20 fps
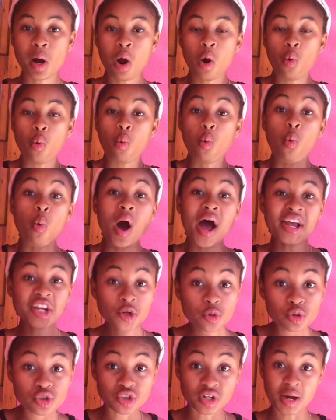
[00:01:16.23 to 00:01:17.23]
why
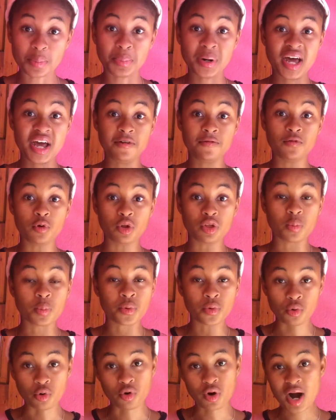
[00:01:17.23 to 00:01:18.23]
you should apply for the
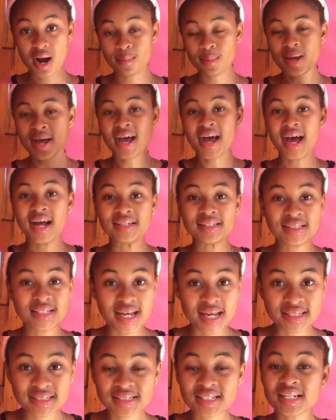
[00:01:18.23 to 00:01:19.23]
program, and
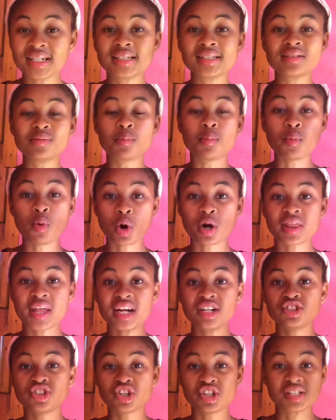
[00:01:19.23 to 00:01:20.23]
yes, it is more
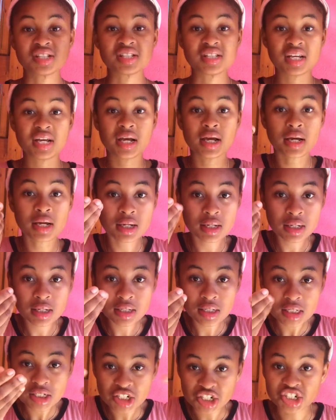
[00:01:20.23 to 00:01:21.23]
than just the
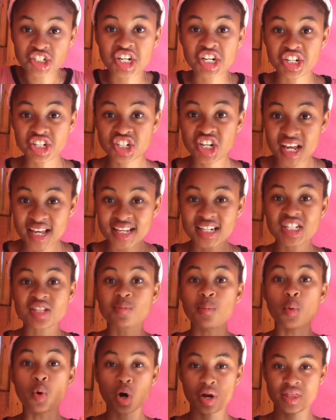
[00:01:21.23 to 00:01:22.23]
ching, it's
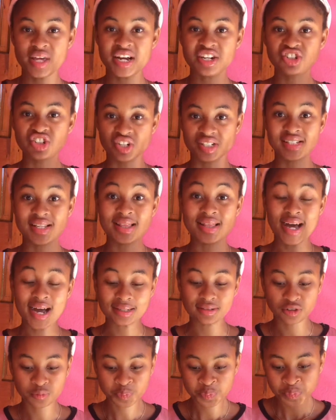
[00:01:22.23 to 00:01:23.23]
more than just
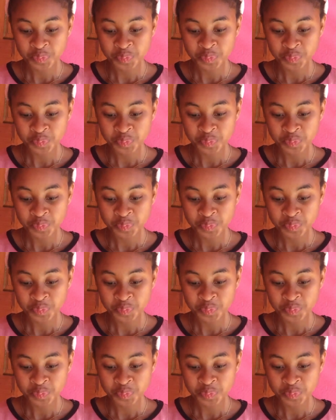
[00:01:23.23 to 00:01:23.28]
that.